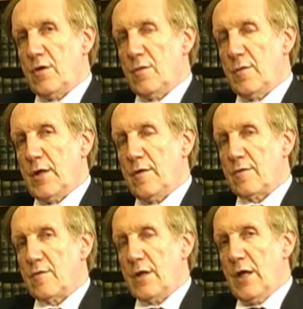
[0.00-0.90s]
human
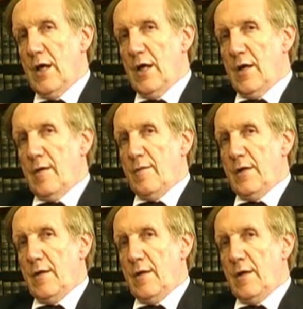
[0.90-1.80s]
history,
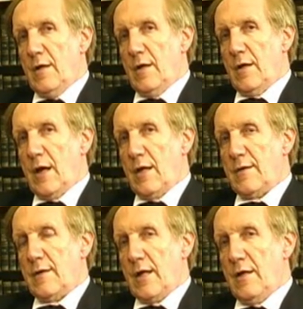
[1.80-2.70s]
we are
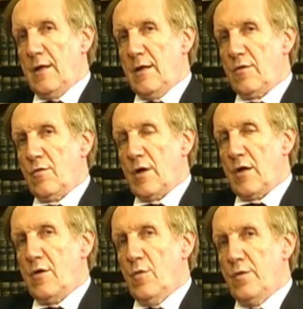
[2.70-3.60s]
tending to
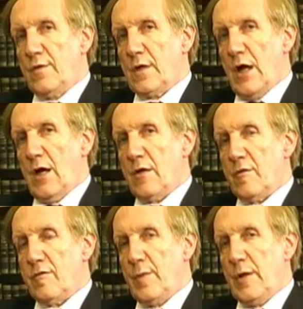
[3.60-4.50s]
accuse God
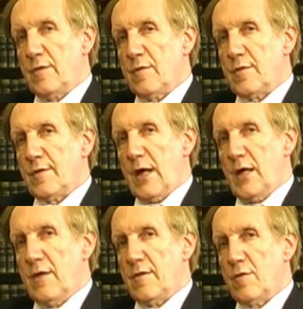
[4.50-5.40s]
of being so
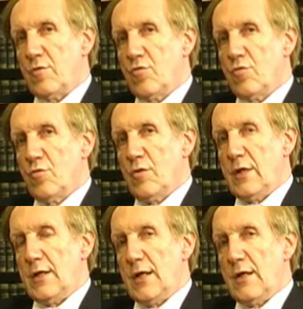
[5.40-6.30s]
silent, so
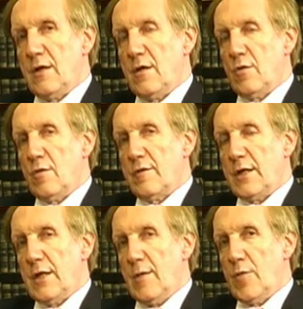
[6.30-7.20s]
cruel, and letting all of
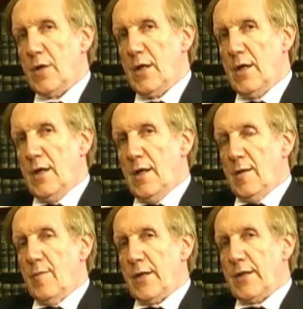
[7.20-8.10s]
that happen.
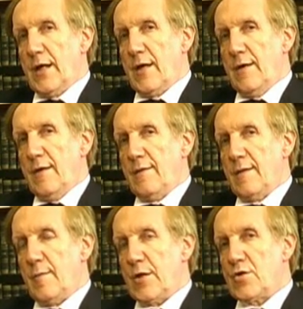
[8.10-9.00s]
But there is
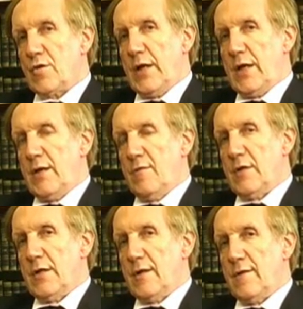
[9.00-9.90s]
a much greater
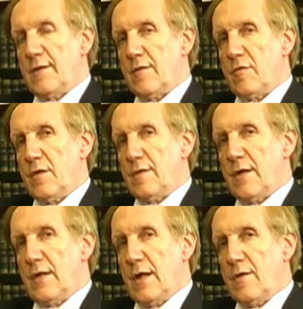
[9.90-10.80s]
evil than the sufferings,
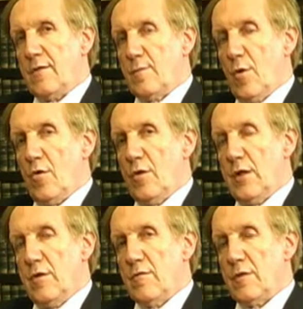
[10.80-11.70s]
and that is moral
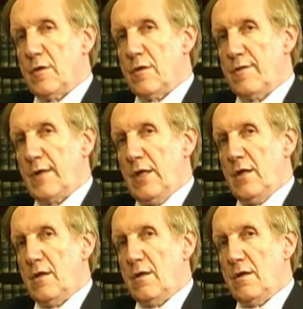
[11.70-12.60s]
evil,
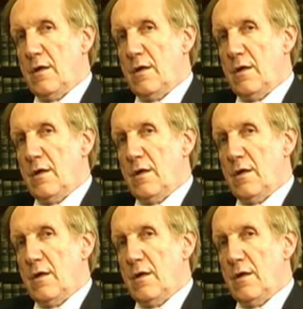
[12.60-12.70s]
sin,